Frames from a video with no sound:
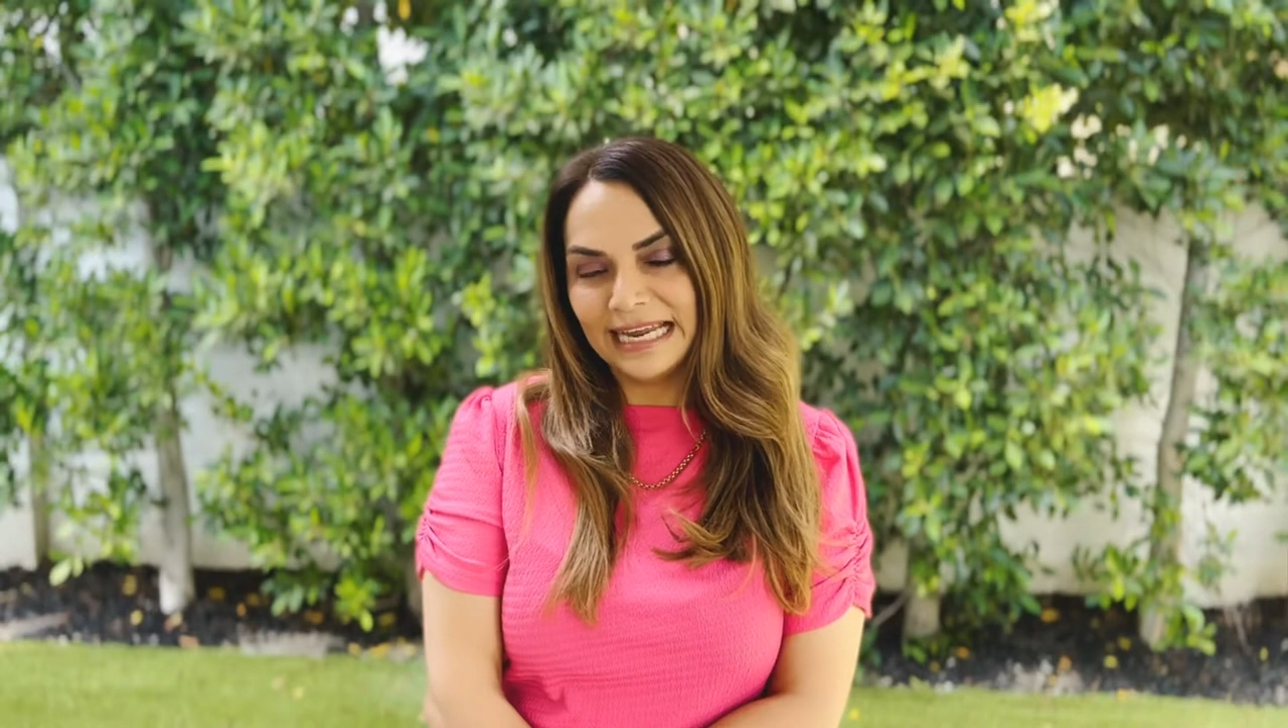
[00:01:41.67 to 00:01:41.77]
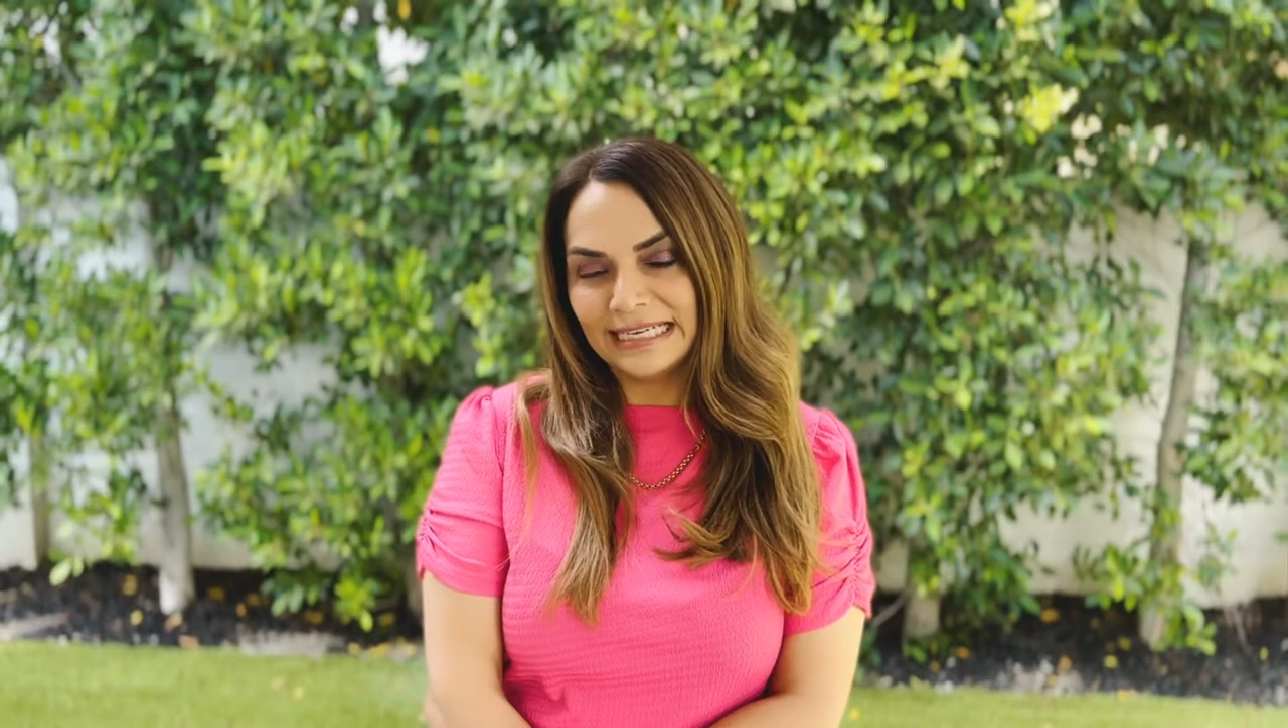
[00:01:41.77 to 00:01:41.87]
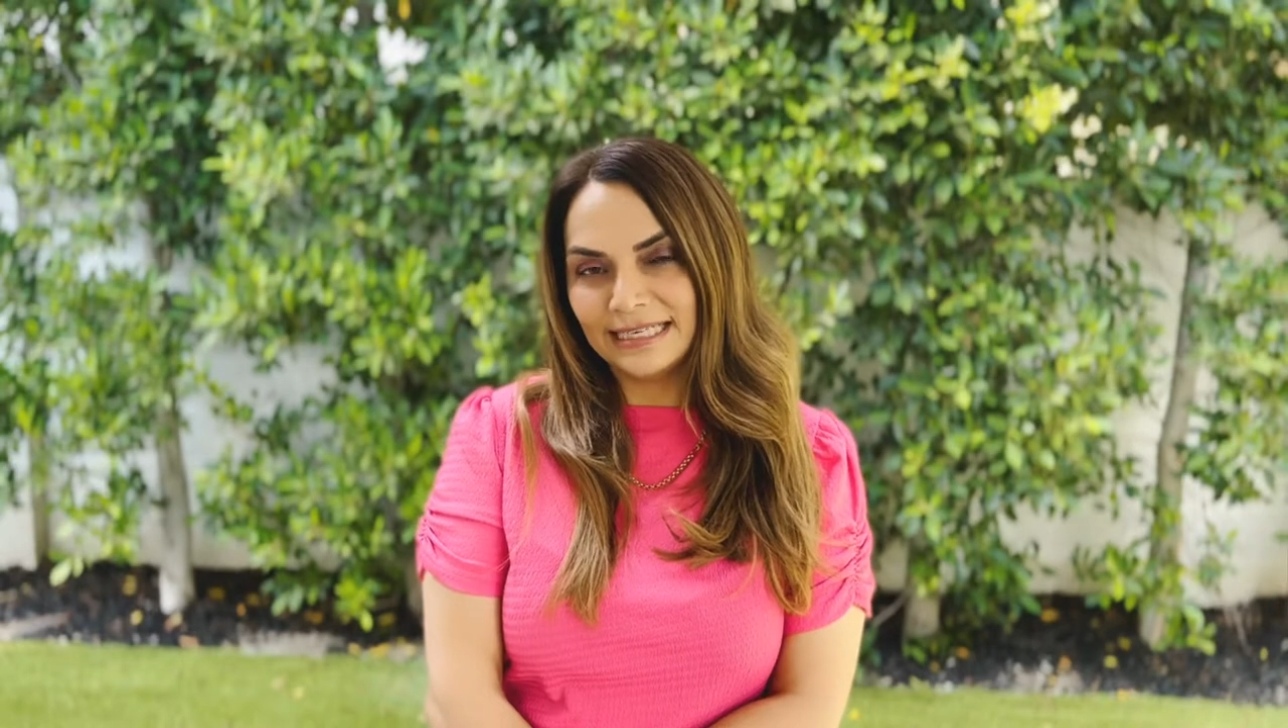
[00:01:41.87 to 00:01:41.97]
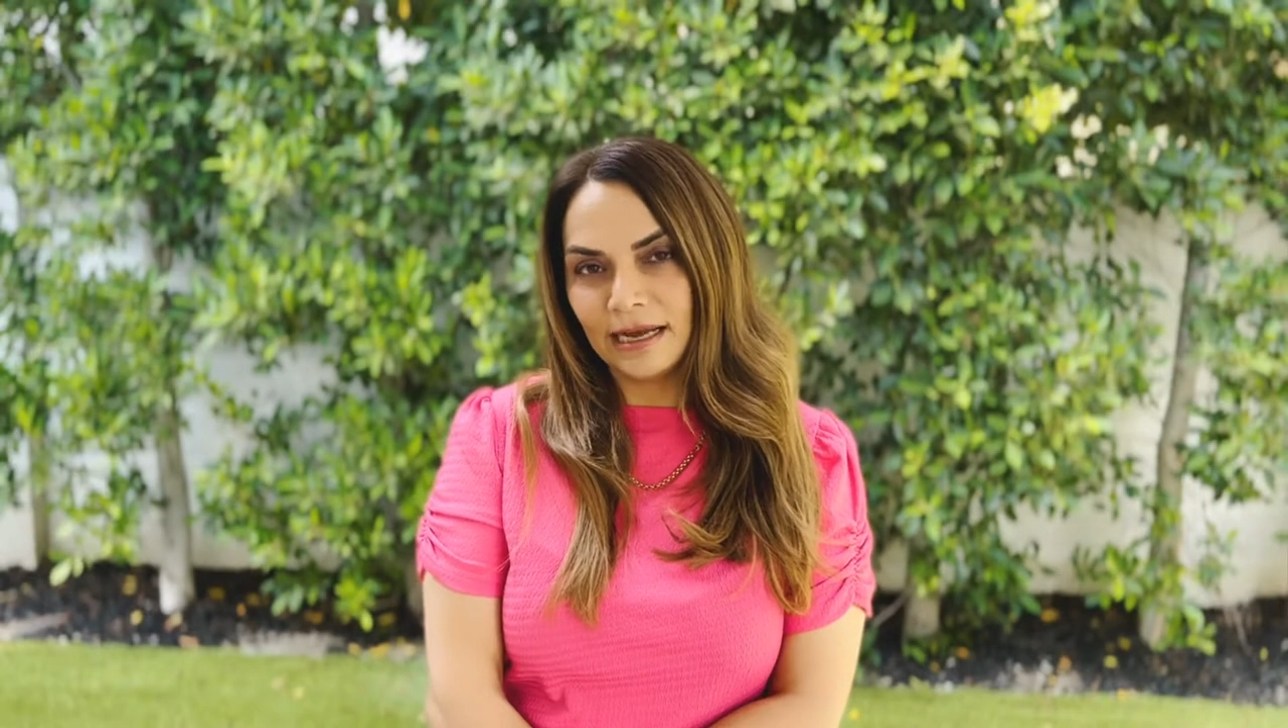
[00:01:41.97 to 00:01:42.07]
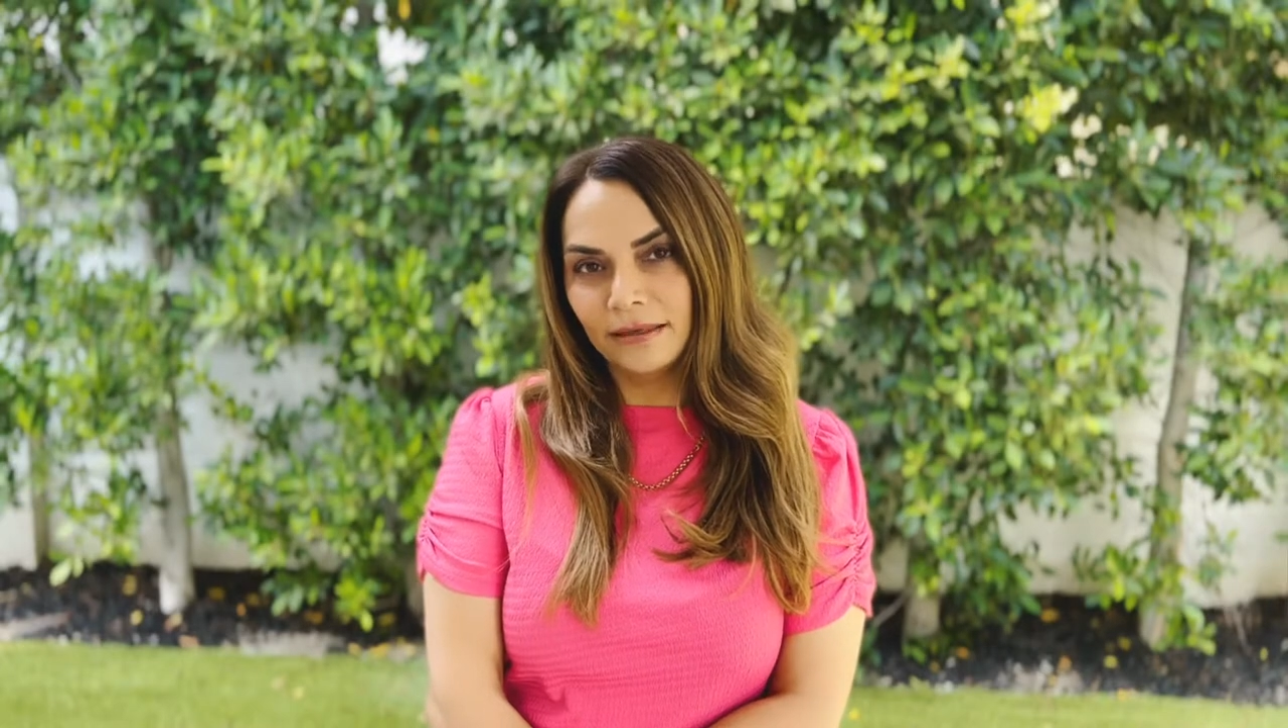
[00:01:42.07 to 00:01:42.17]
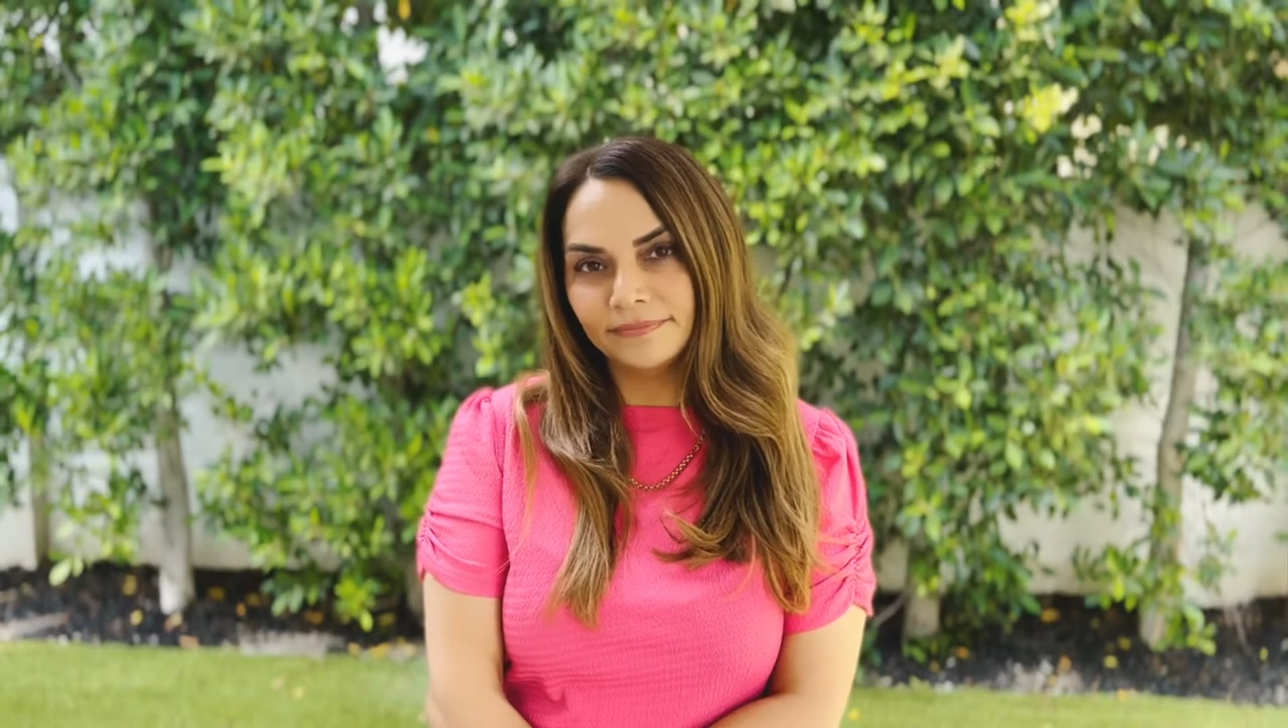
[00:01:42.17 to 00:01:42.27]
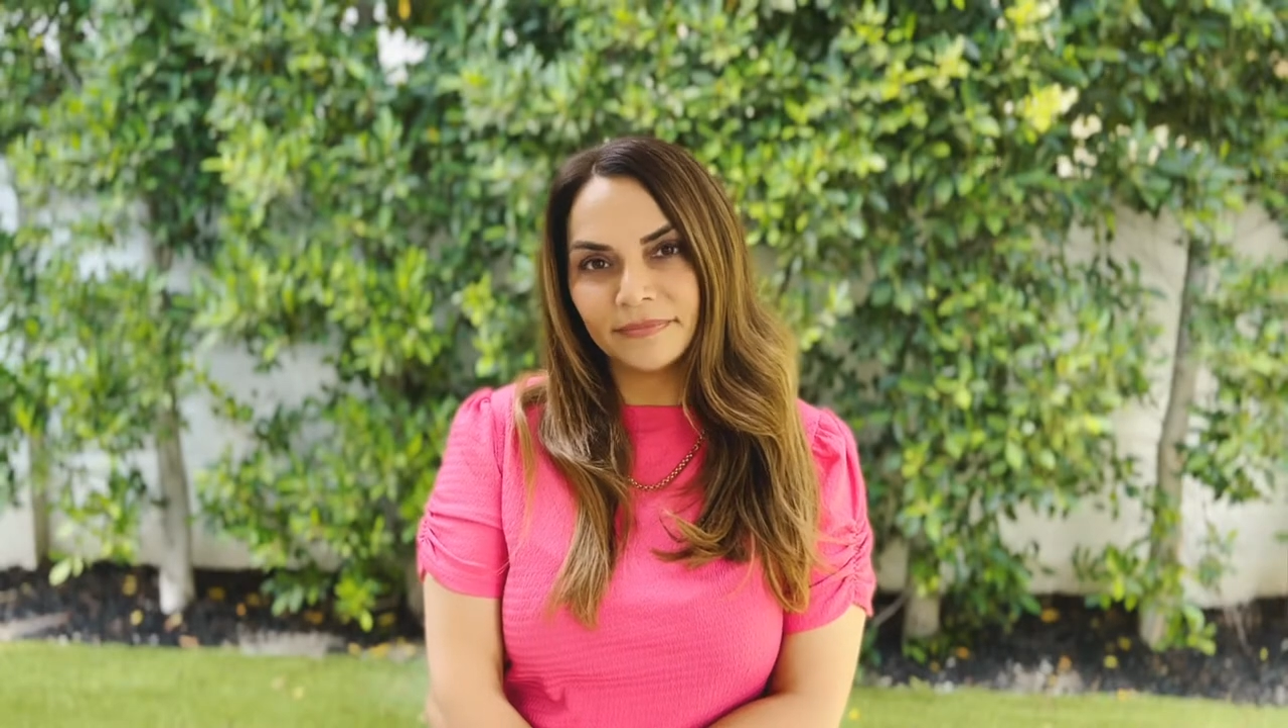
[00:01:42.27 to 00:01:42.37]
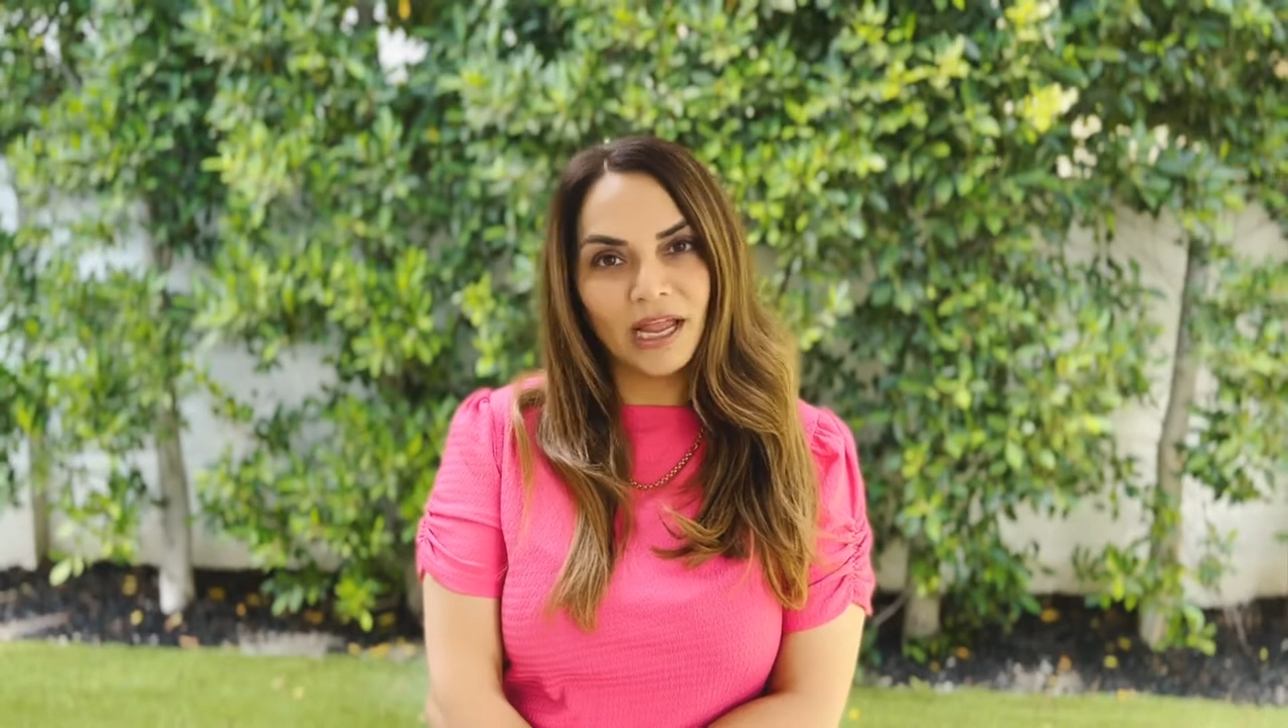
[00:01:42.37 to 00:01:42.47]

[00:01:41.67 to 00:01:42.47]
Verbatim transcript: later,